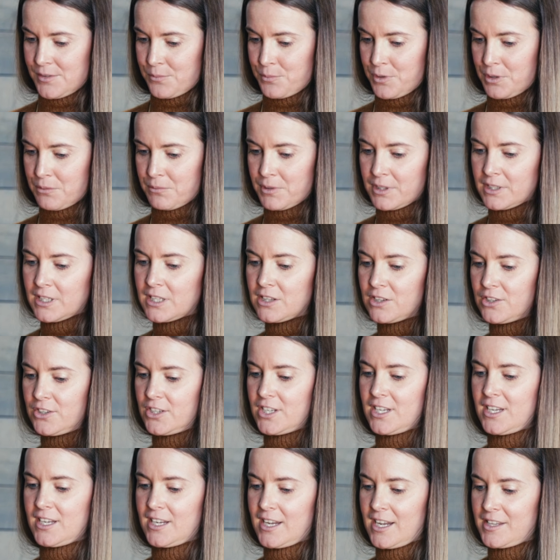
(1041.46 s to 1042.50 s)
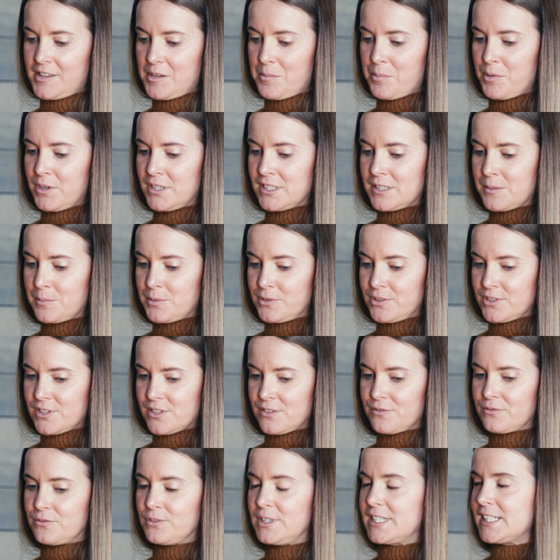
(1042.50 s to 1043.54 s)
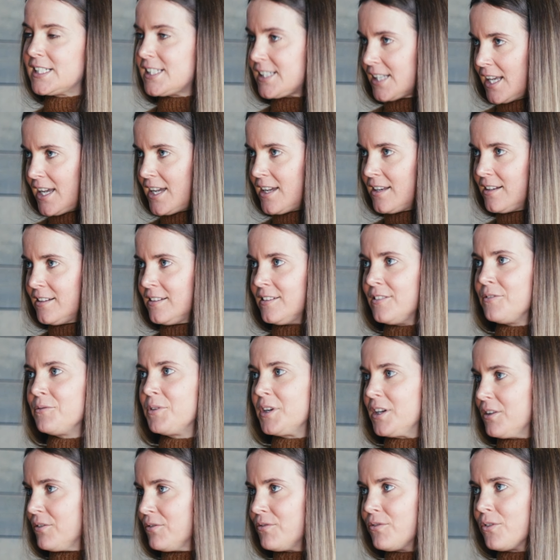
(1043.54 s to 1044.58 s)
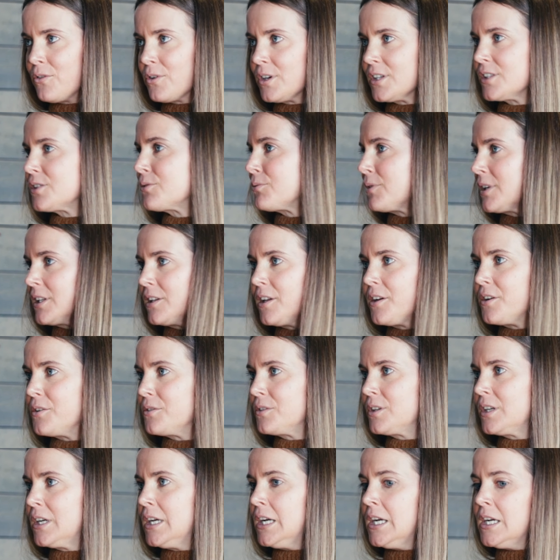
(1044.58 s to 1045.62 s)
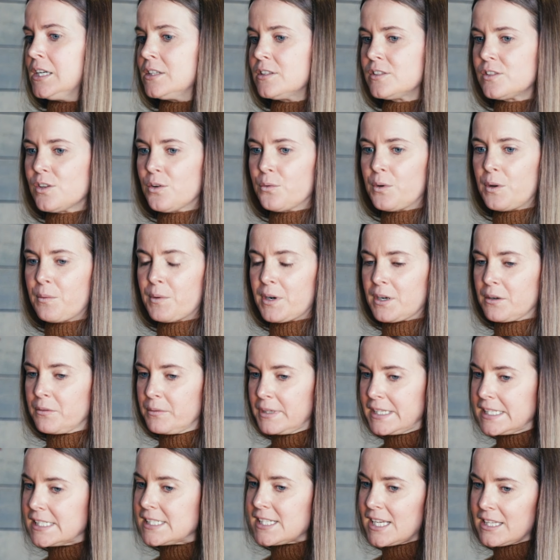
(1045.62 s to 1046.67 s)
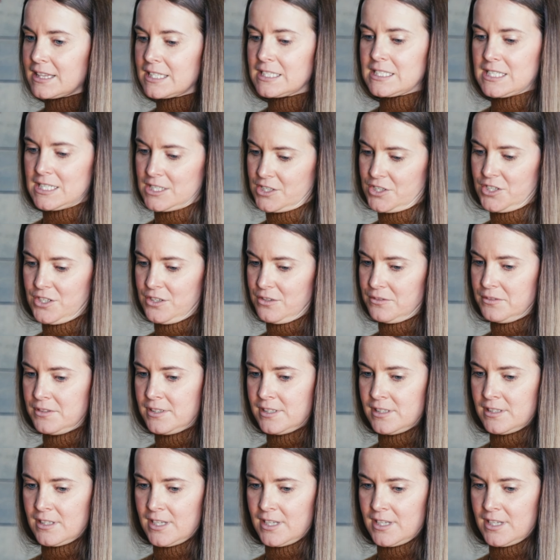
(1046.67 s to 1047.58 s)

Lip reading: we're really looking at the principles of reset, reinforce, reload. So we want to reset the tissues,